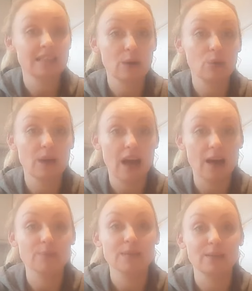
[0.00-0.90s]
then that would be
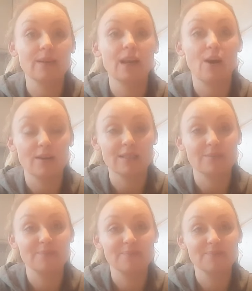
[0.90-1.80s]
absolutely
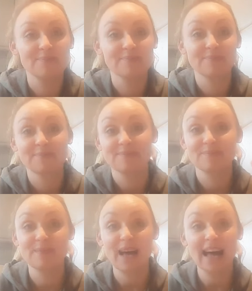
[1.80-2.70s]
awesome.
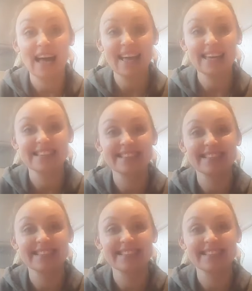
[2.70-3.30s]
Bye.